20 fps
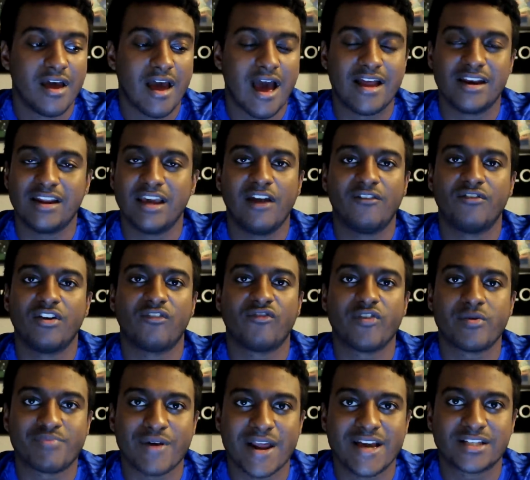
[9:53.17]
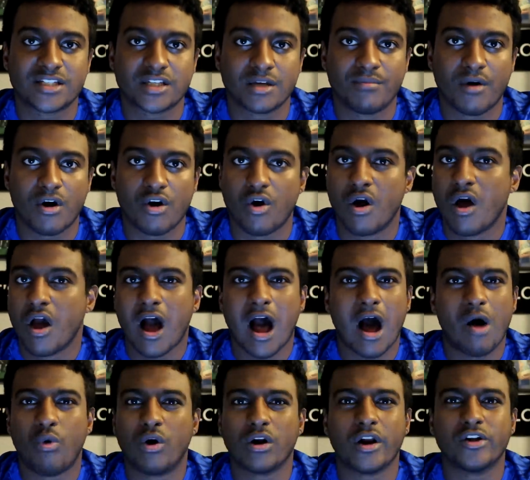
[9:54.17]
And even if he plays tomorrow,
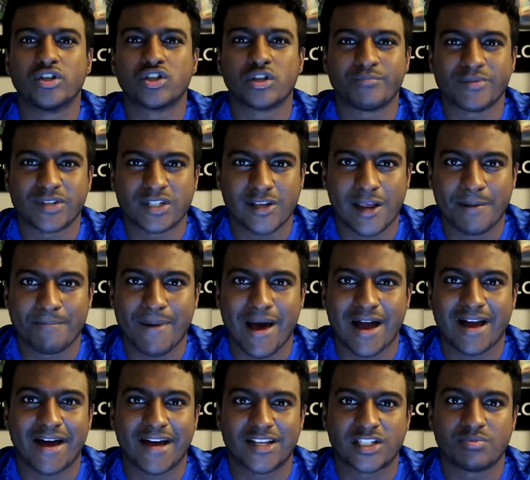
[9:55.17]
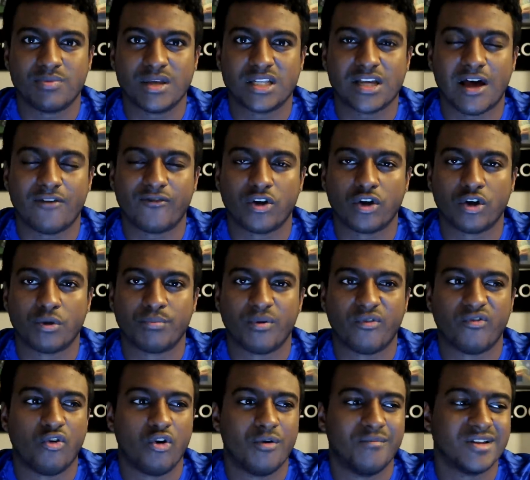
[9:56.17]
I 100% back Azmi to have a good
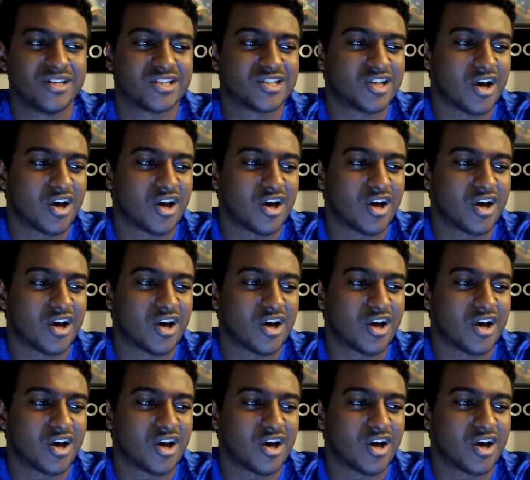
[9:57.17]
performance.